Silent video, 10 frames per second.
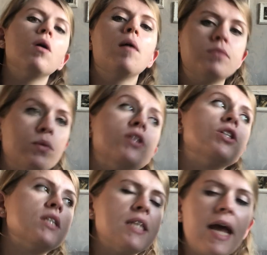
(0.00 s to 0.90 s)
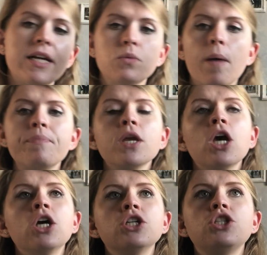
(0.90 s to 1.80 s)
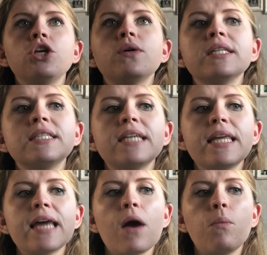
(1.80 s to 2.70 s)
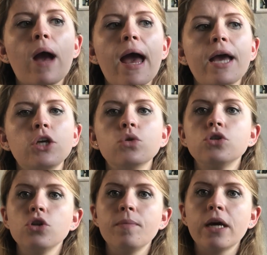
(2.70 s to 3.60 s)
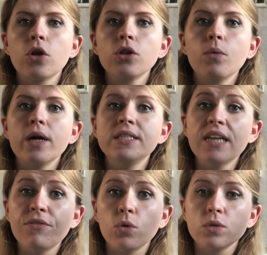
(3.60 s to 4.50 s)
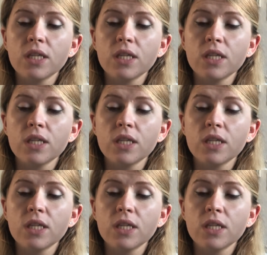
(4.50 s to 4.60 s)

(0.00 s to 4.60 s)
I'm switching to the next one. So you can see there where you're zooming in on the word devil.